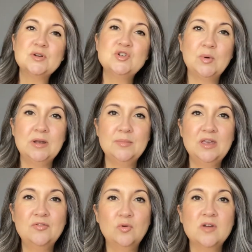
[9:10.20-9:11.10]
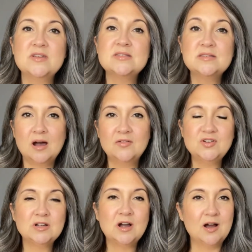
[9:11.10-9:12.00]
for joining me for this
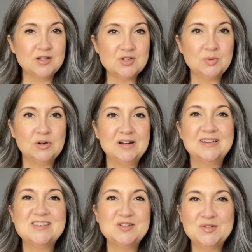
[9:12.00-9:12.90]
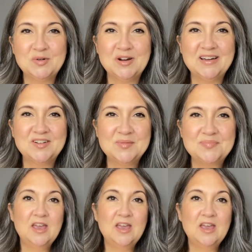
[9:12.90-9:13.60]
soft contour tutorial.